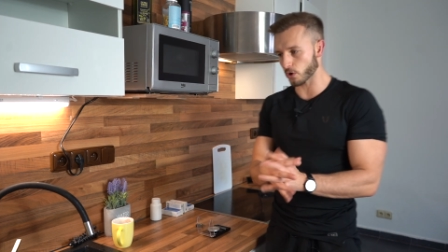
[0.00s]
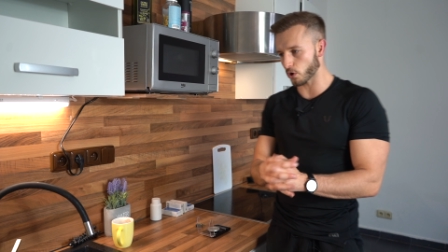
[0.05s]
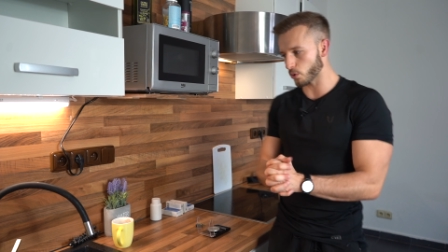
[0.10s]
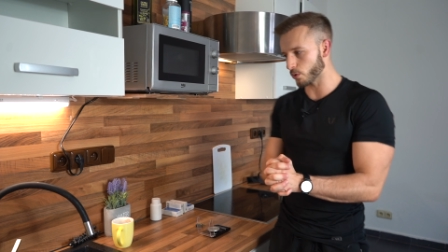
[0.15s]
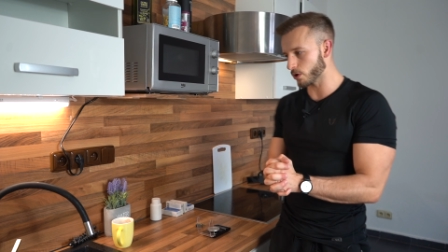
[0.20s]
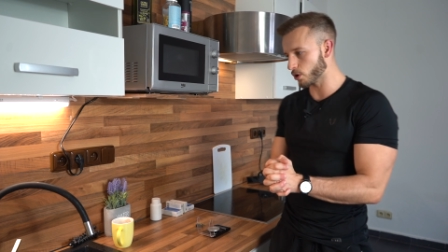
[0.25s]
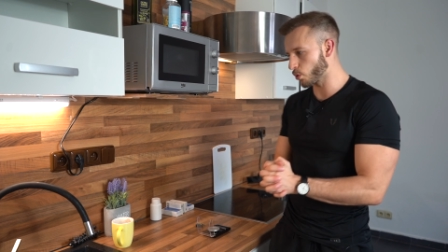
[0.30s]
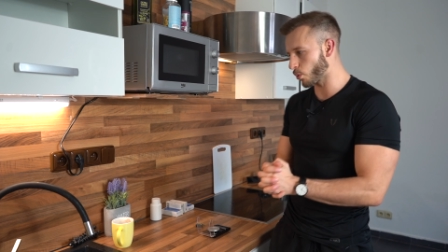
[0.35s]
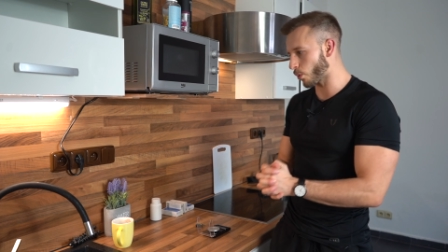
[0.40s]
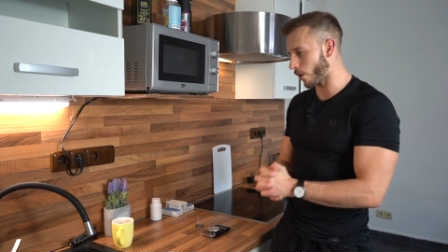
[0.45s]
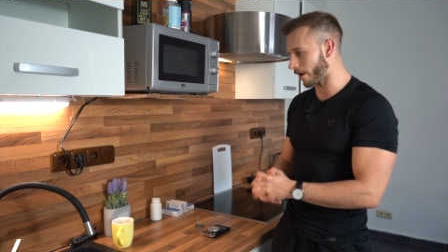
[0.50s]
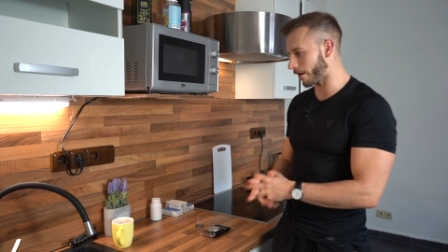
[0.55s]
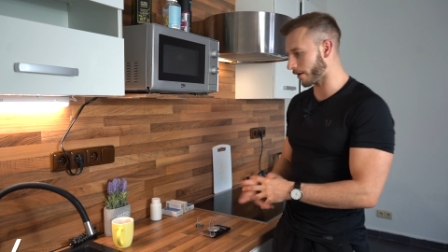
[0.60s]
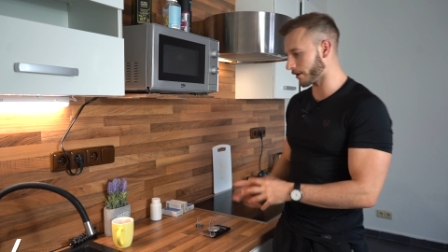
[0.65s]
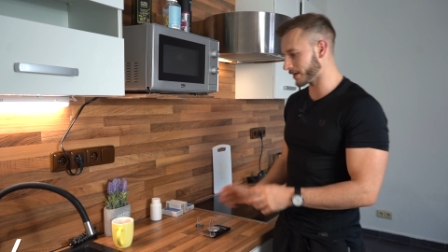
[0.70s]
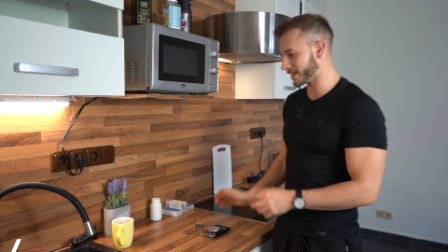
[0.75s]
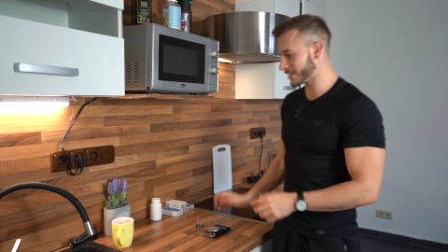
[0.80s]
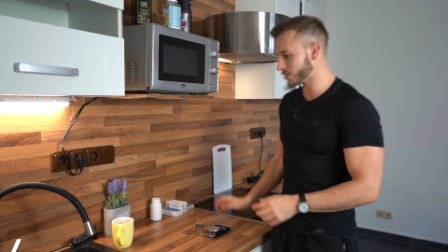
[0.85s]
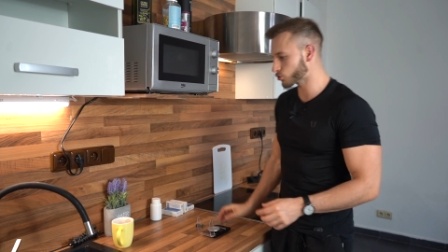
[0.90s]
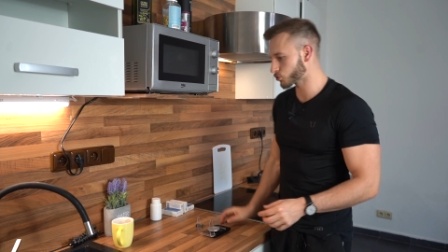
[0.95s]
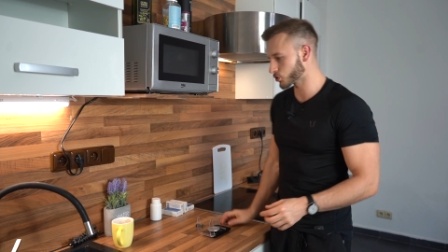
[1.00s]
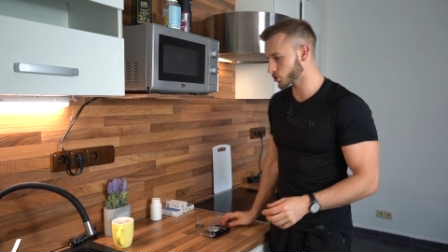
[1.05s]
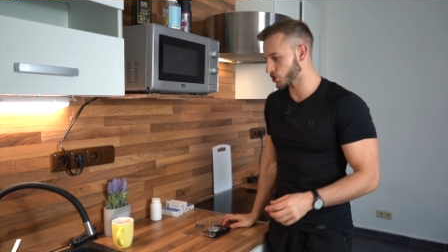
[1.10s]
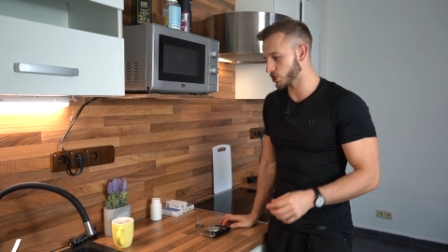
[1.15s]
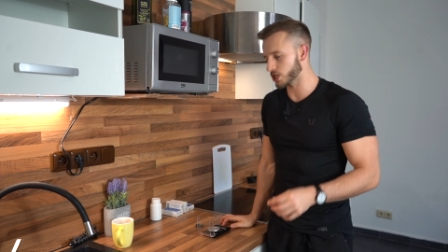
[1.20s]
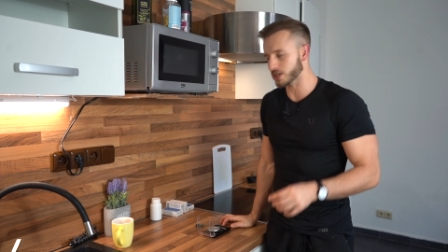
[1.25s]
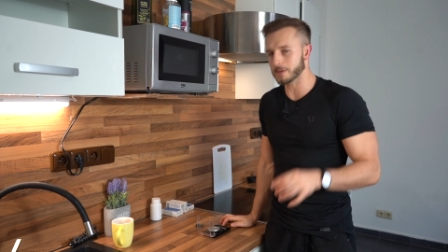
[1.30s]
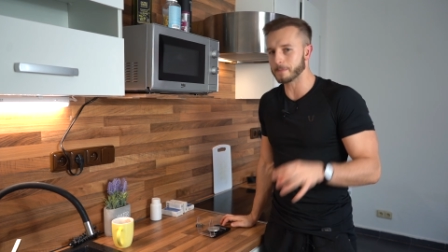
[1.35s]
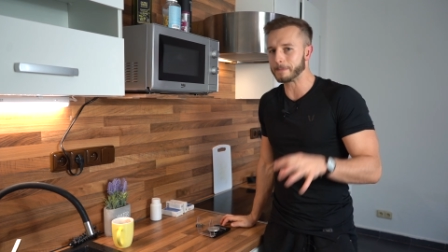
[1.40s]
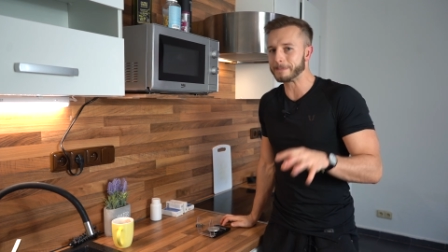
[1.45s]
though who are
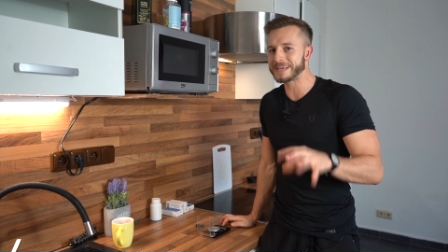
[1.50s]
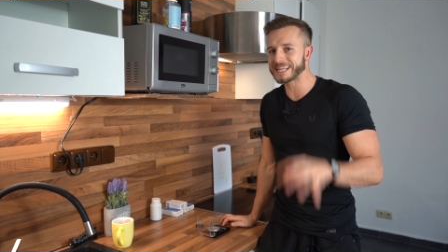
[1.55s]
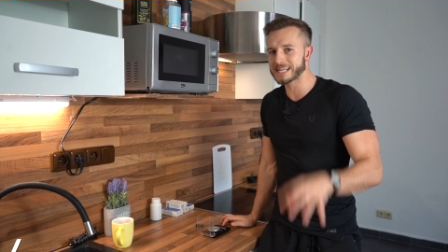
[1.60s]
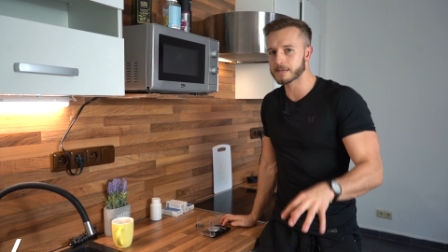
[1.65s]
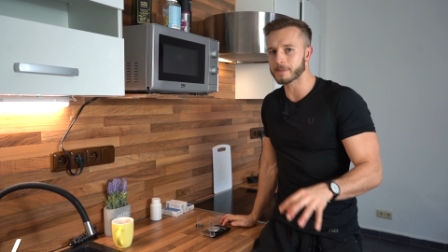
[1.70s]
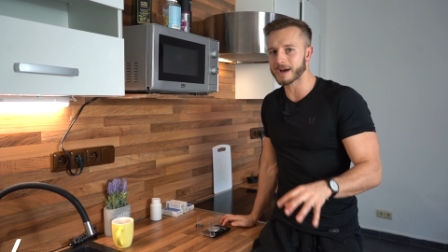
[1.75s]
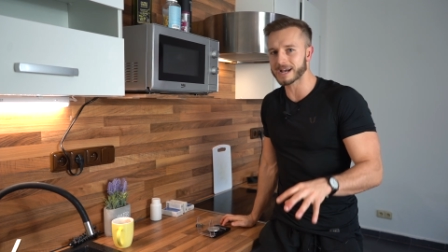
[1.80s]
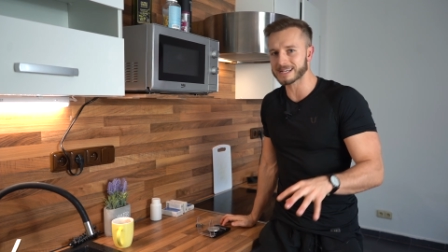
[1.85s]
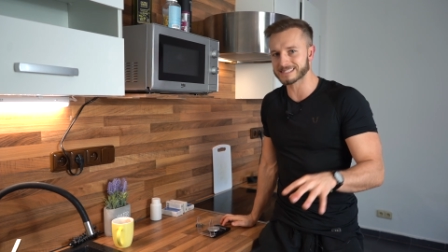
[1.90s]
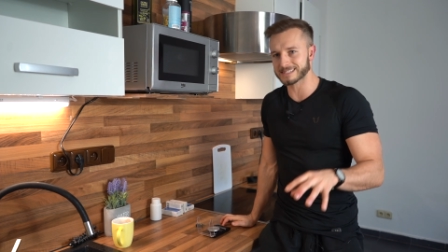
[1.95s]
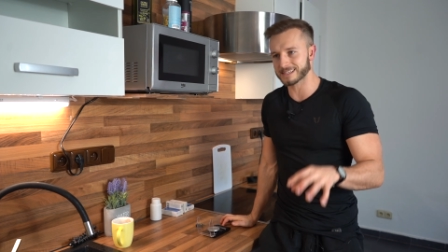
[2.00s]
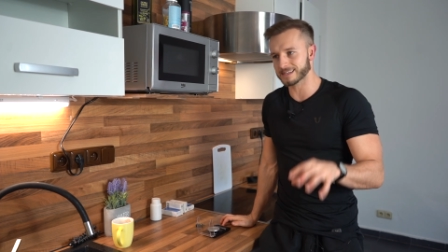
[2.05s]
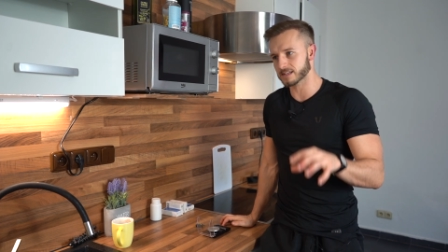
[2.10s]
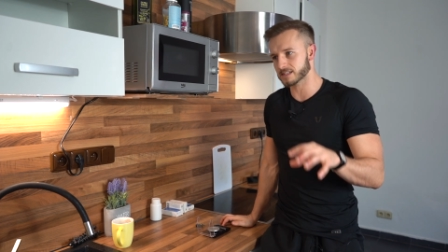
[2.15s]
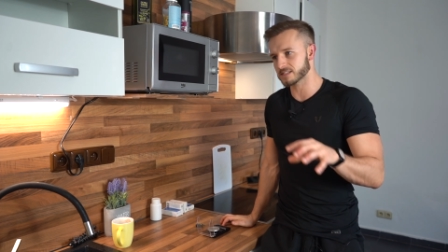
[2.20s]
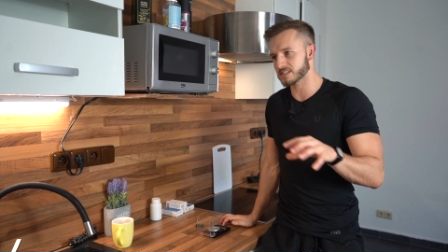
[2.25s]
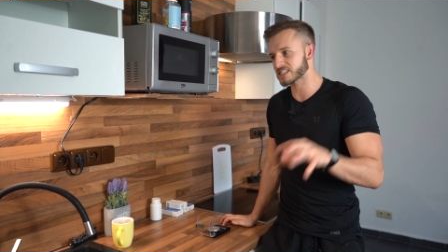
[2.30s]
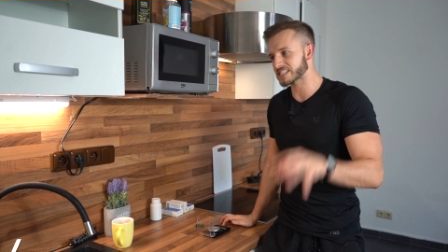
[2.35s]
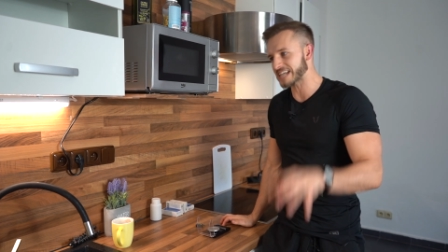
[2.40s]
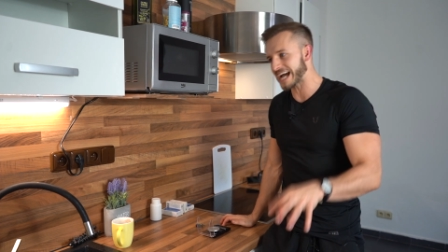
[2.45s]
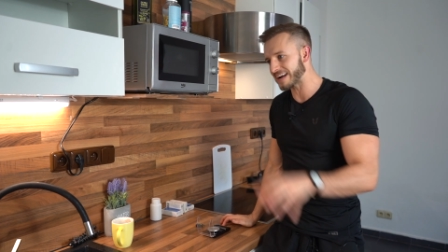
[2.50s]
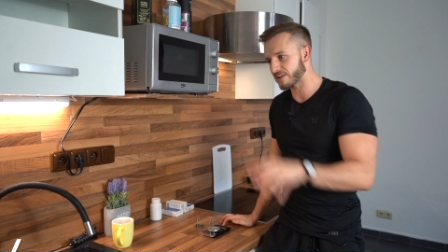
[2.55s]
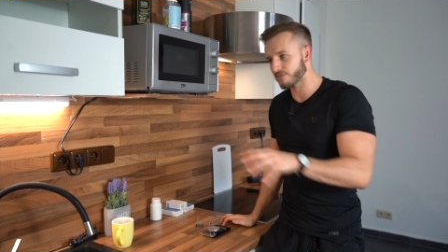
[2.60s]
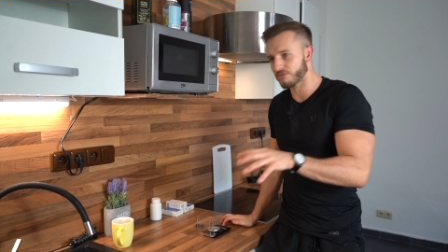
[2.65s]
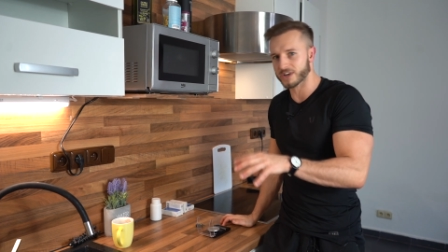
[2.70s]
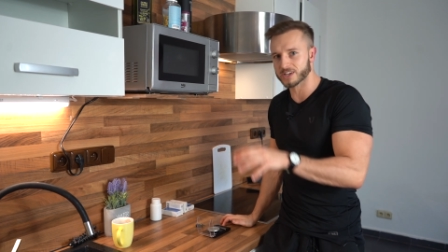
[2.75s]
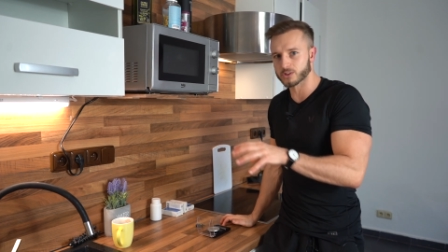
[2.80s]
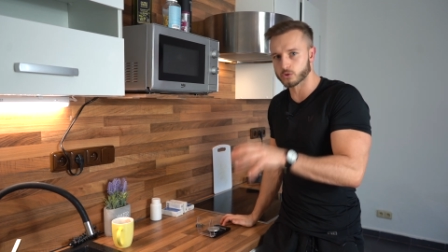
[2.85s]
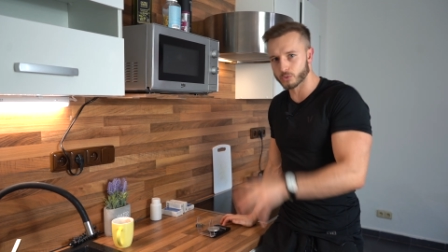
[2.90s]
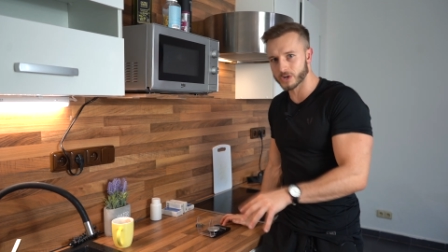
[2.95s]
interested in minimizing the side
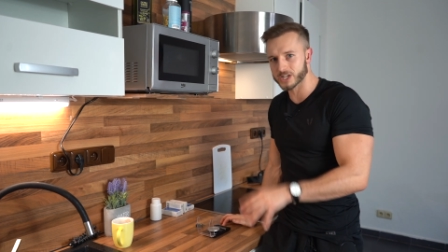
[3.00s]
effect